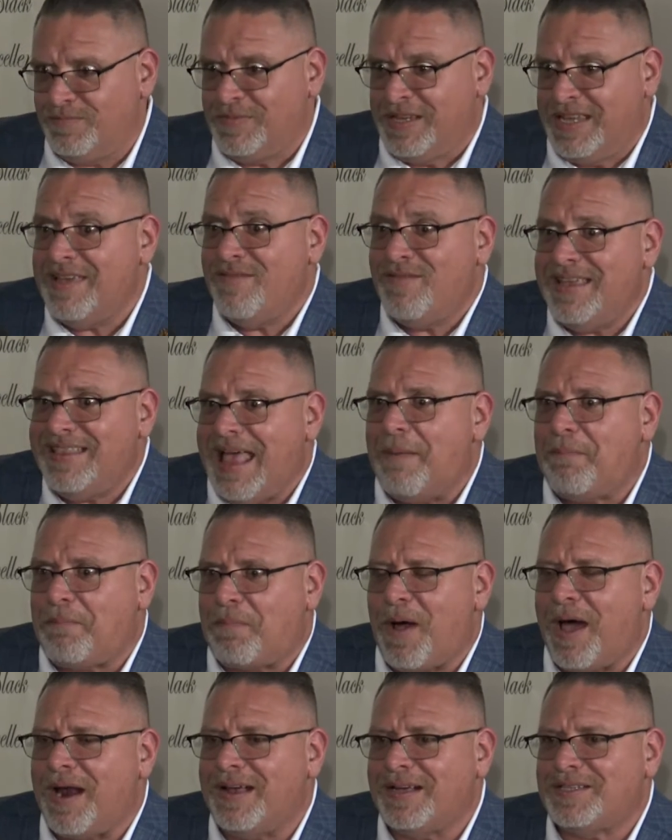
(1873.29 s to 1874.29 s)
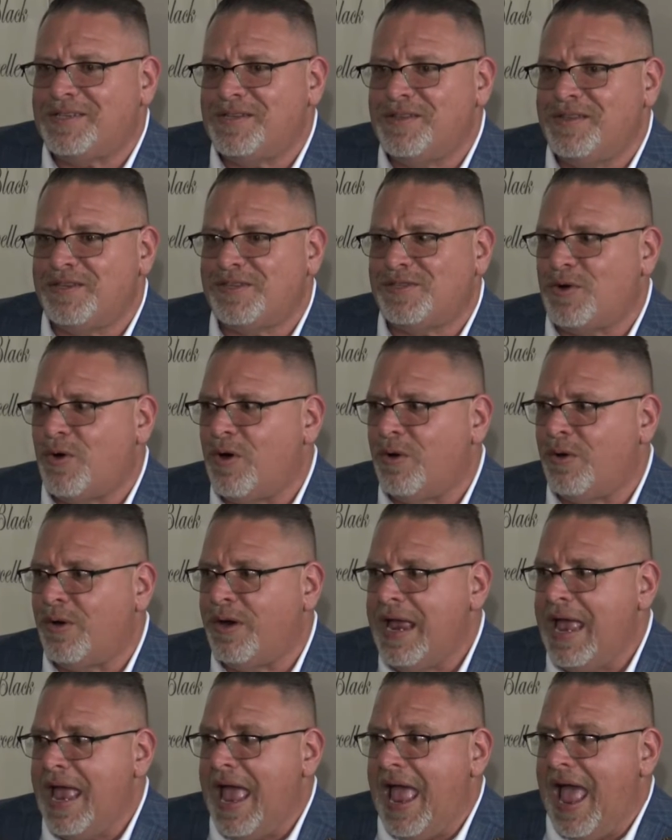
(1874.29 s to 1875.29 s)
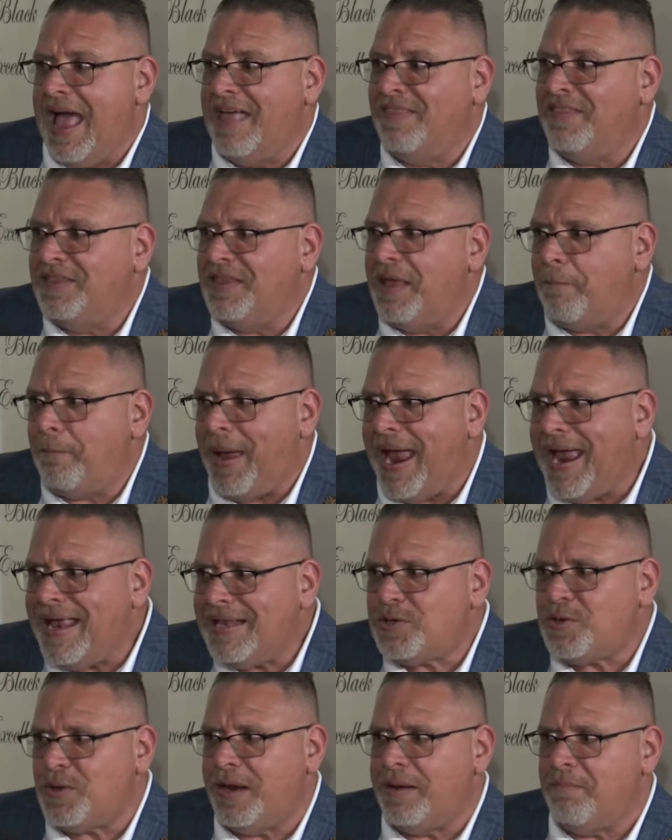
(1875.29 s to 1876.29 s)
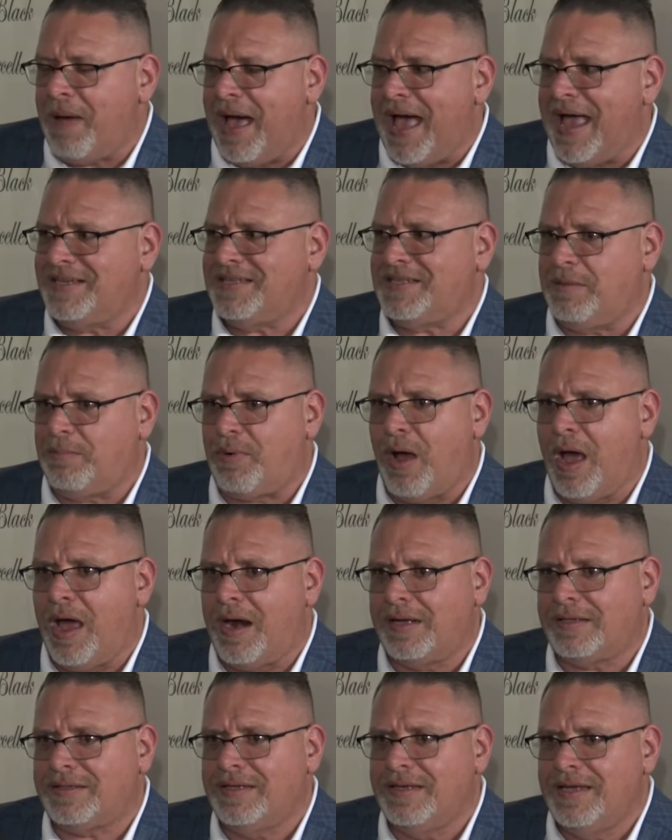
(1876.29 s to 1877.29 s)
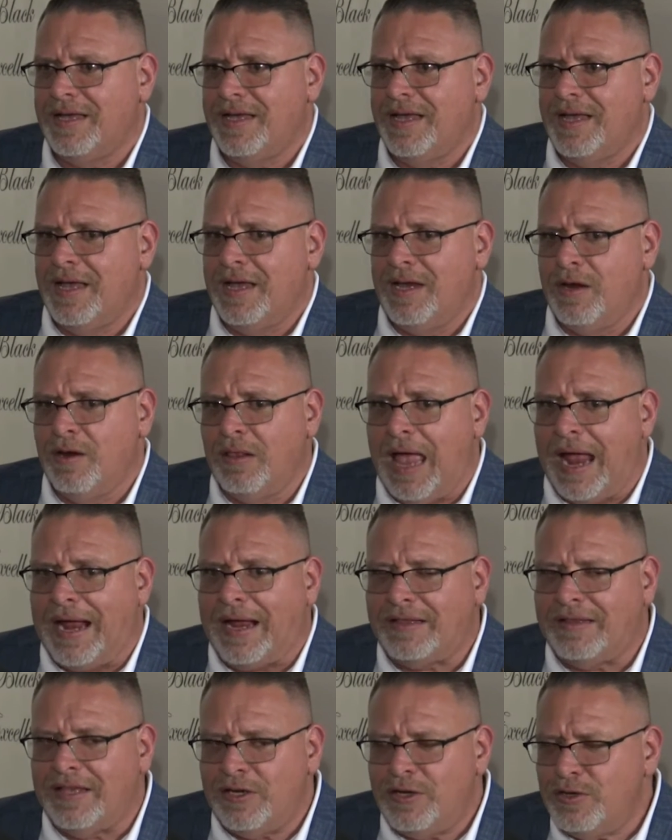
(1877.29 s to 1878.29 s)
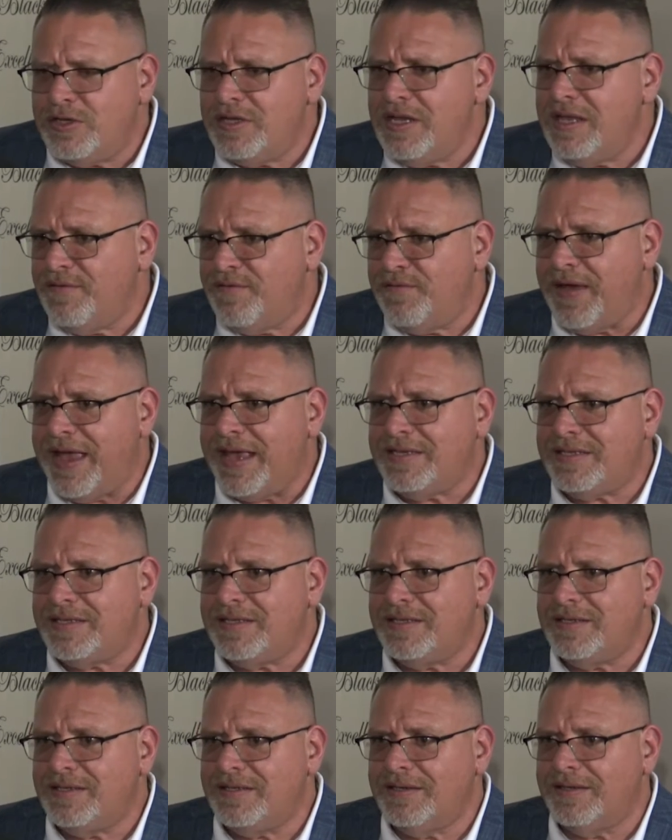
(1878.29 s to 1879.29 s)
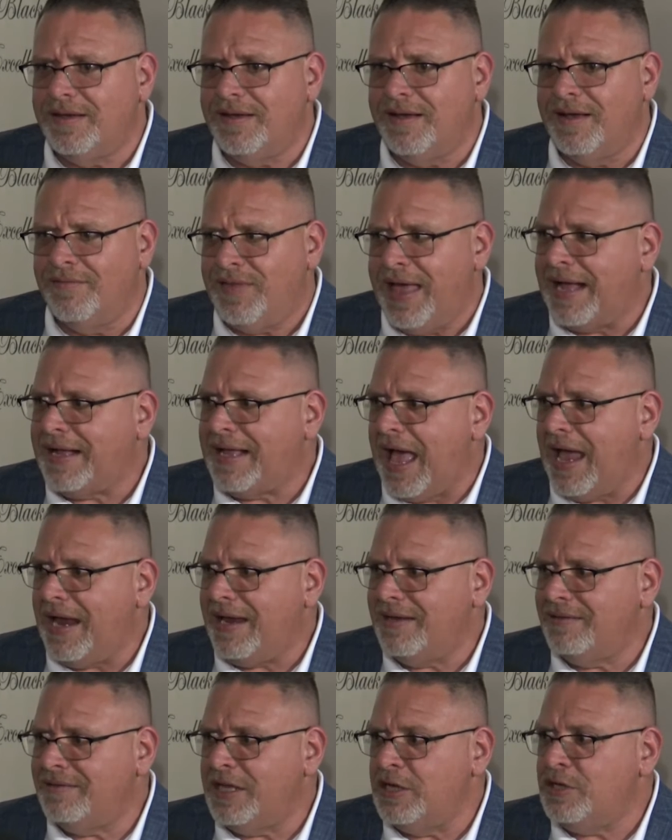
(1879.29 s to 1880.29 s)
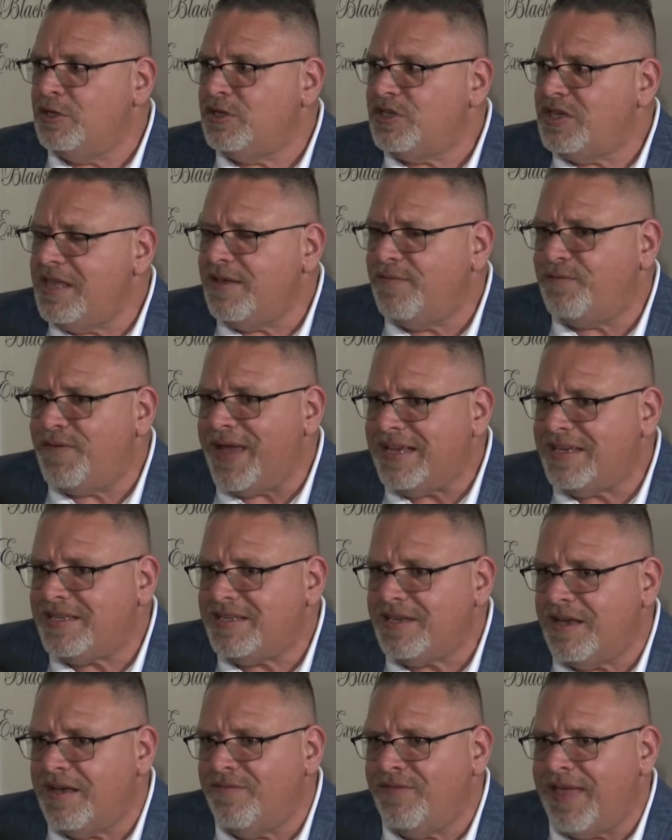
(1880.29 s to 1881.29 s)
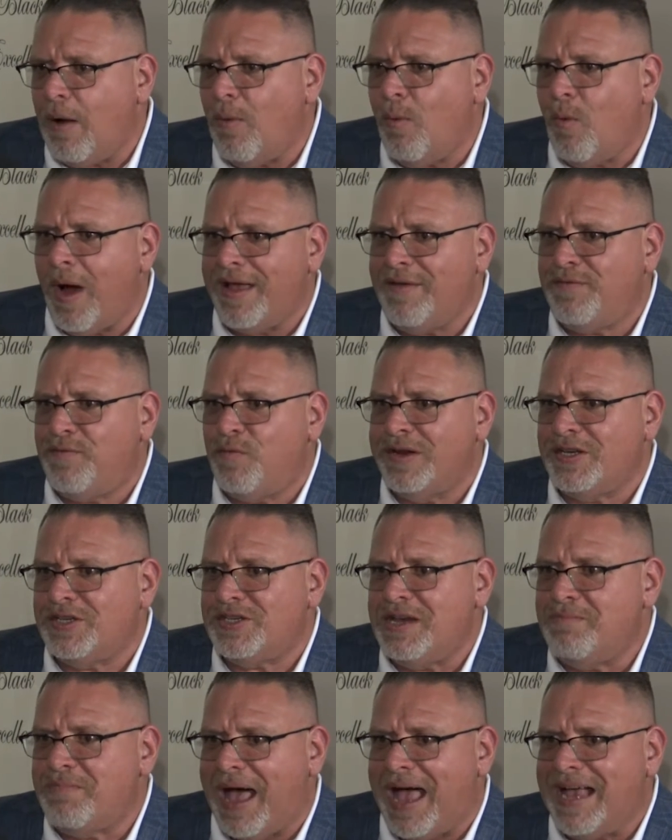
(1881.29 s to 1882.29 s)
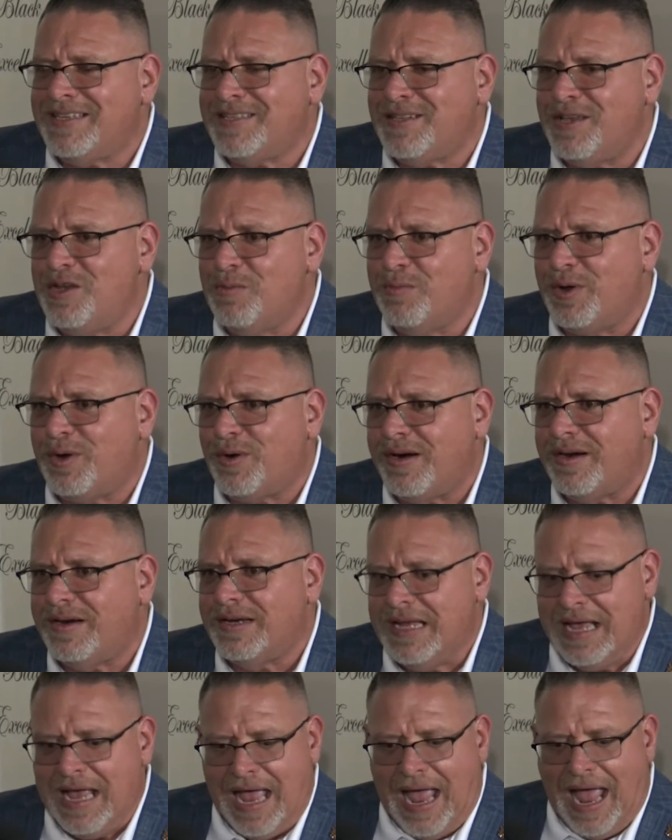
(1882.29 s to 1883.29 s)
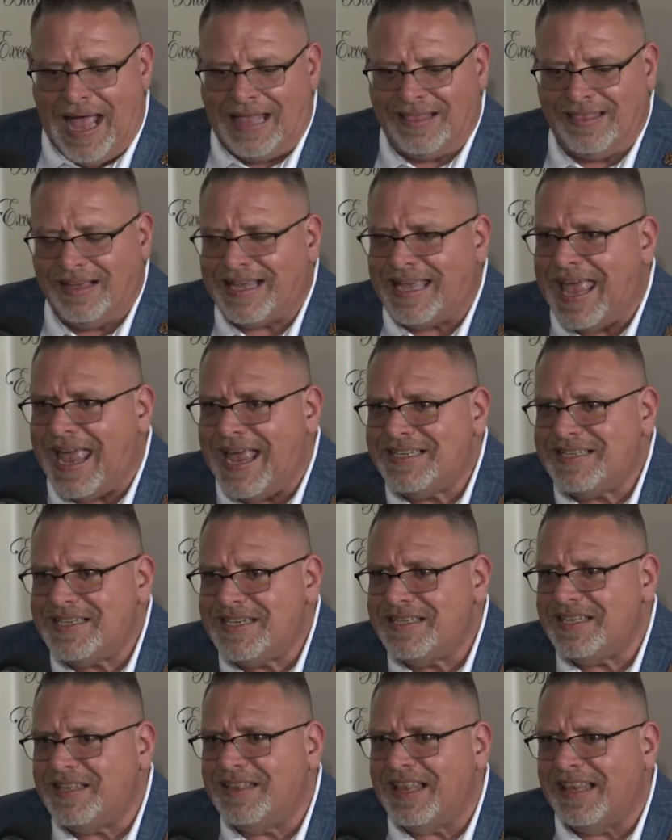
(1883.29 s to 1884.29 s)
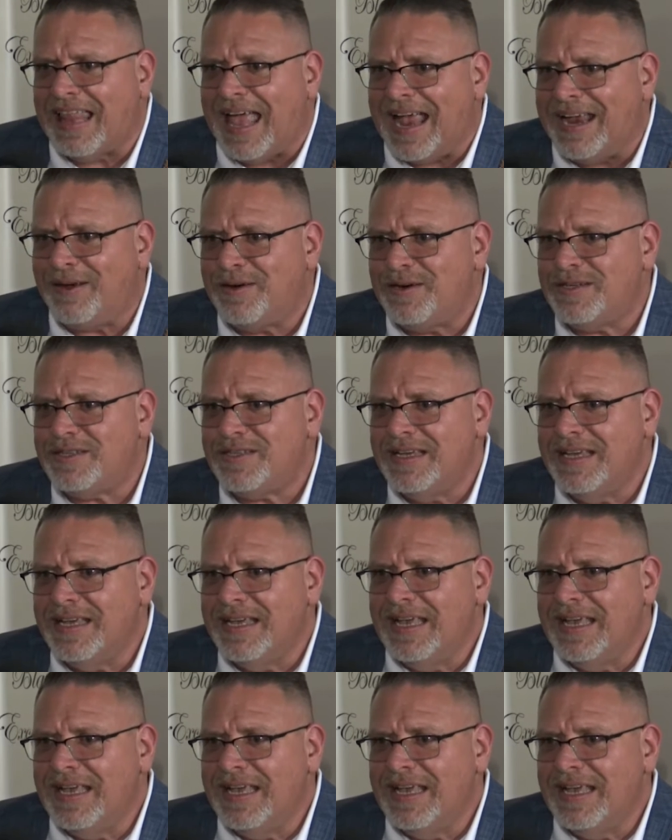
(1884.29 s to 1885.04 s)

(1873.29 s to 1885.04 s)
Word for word: giving that product to the store owner and then the patron buys the product you're like did you see the face of that guy did you see the face of that wife when she buys the humidor and the cases and the lighters